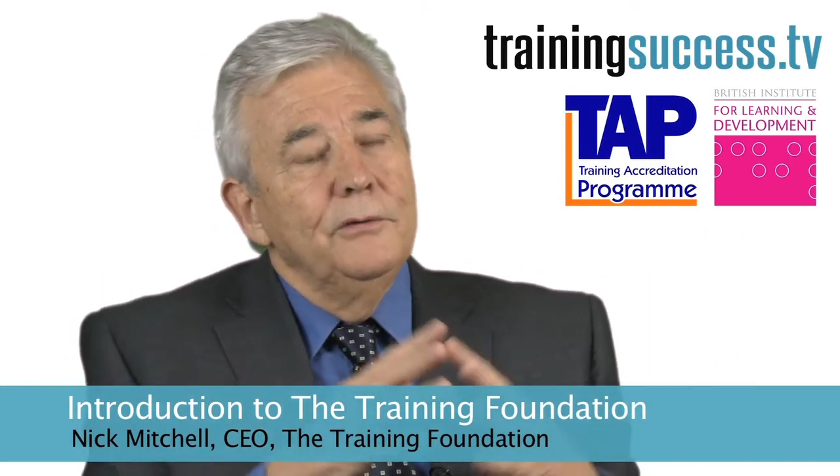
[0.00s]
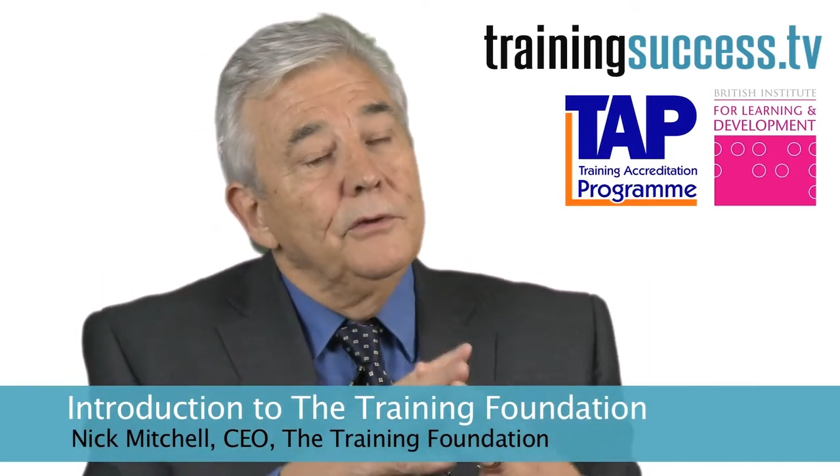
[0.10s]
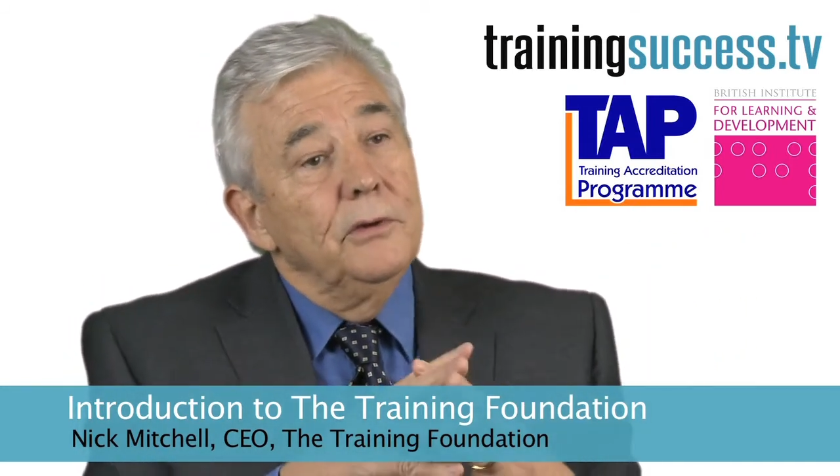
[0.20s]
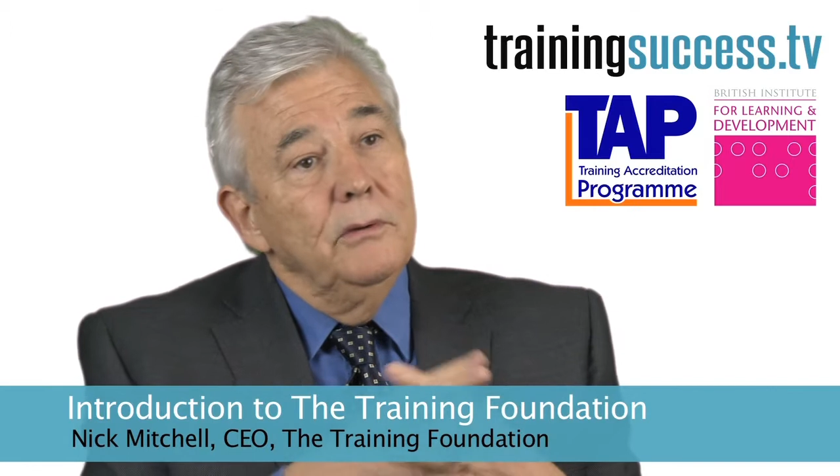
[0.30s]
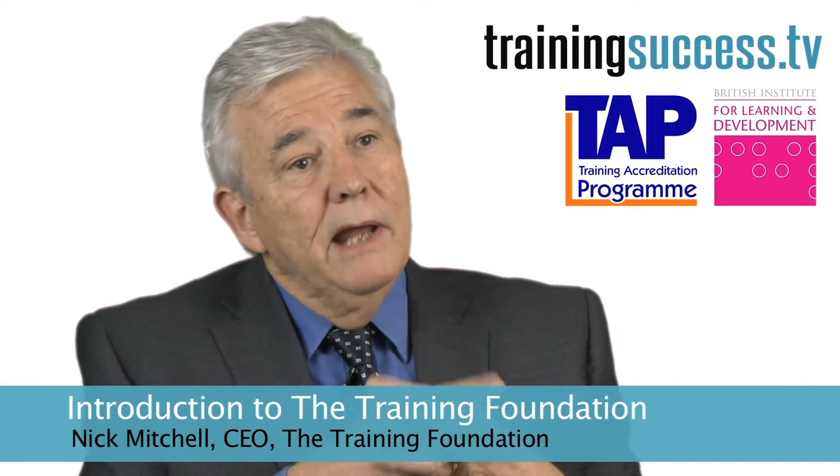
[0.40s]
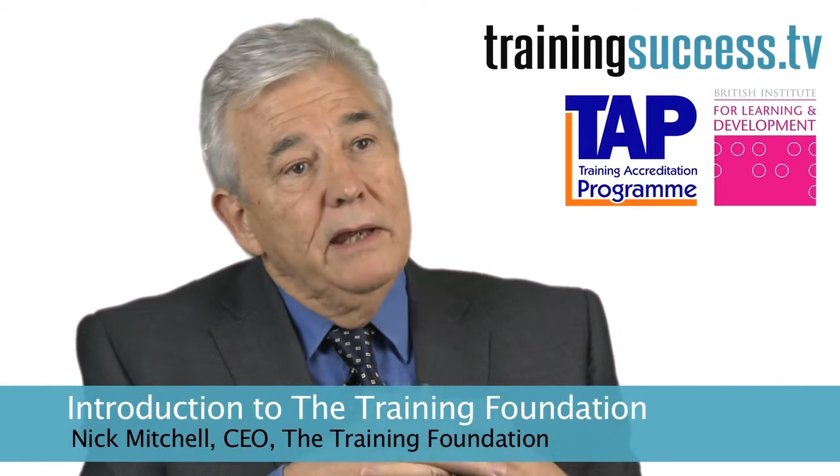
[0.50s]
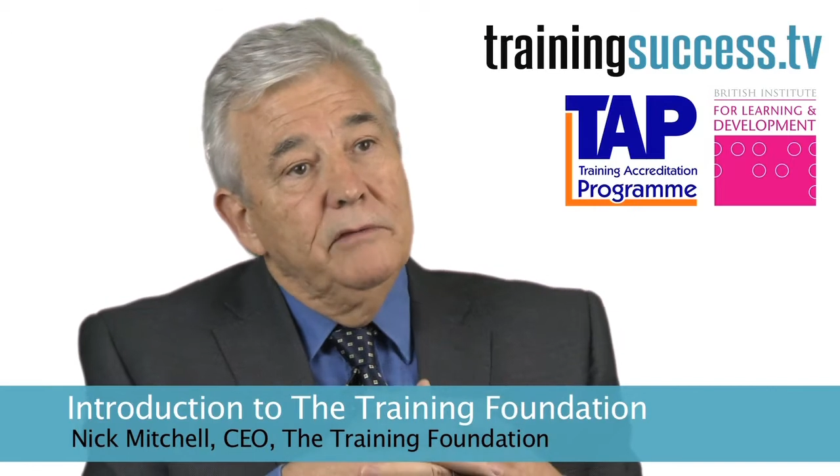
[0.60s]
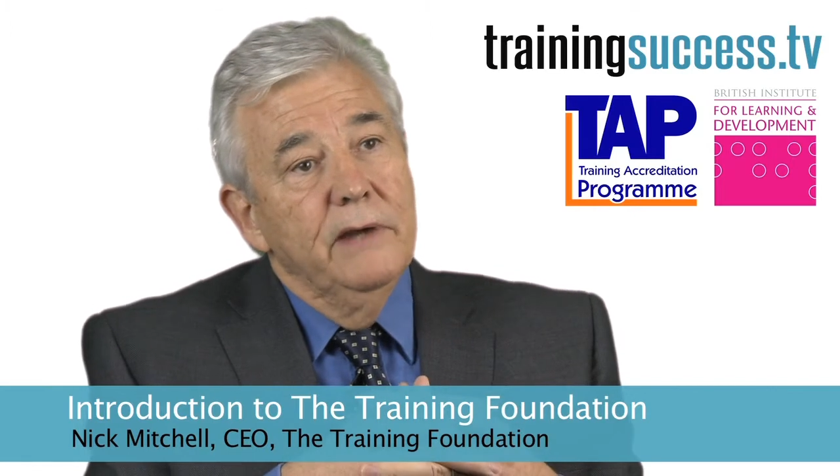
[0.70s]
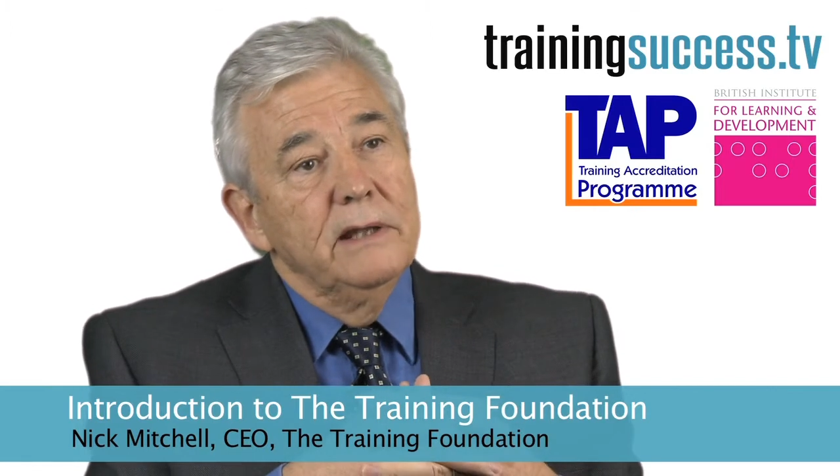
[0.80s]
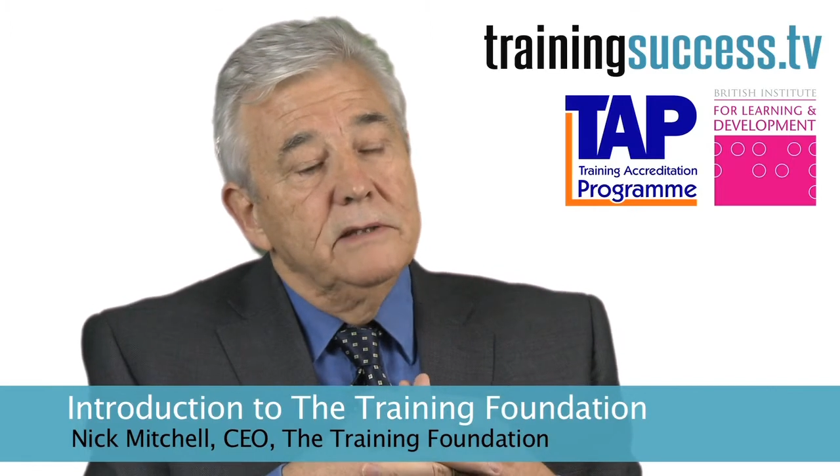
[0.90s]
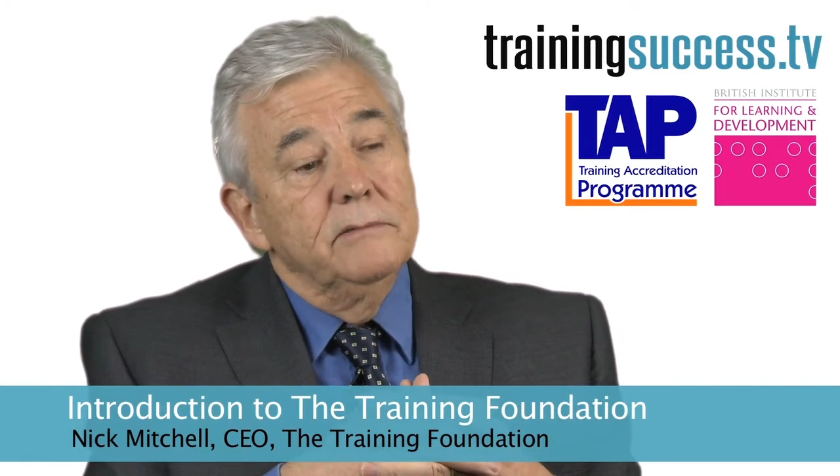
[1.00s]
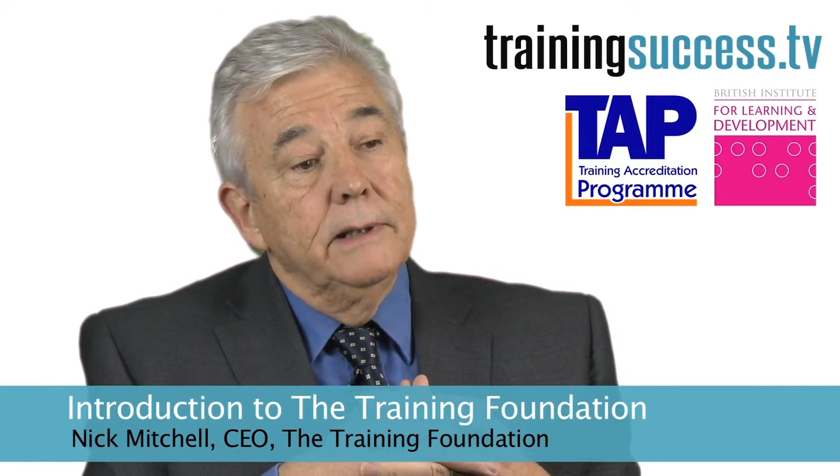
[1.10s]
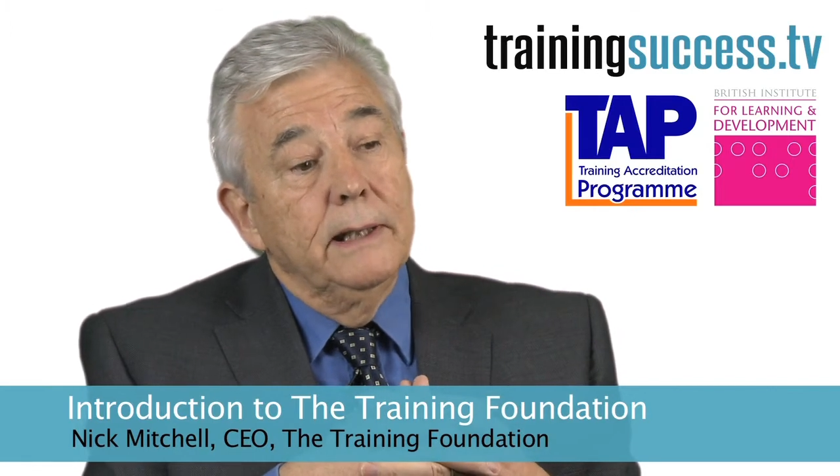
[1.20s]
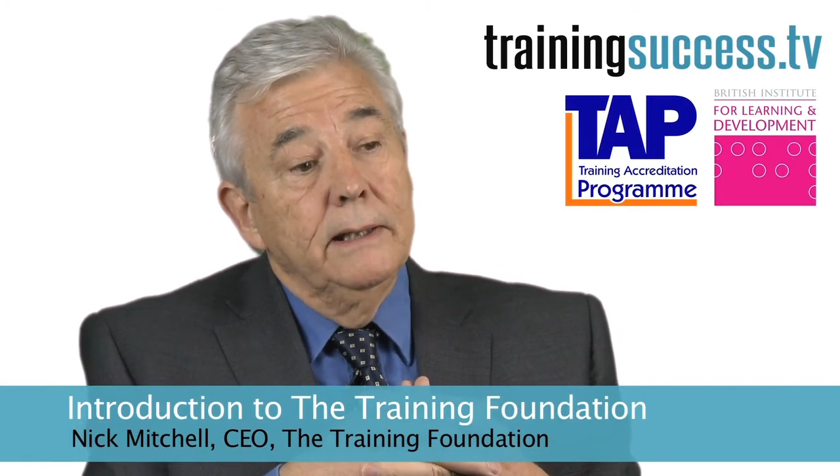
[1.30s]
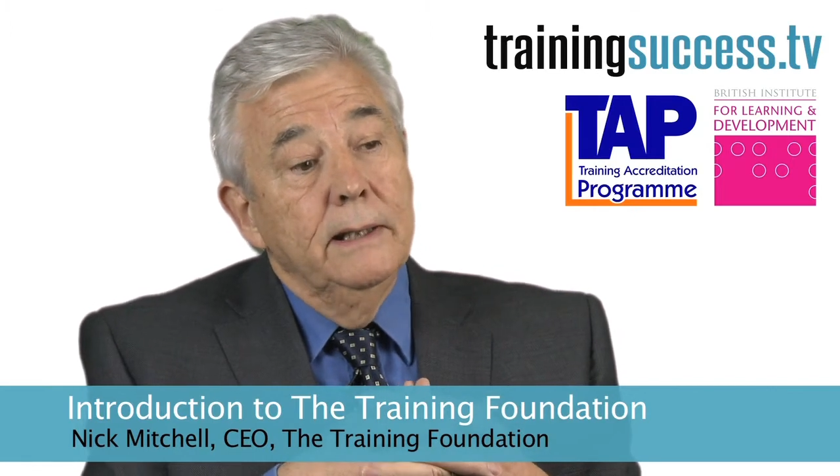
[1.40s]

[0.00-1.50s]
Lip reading: do that effectively.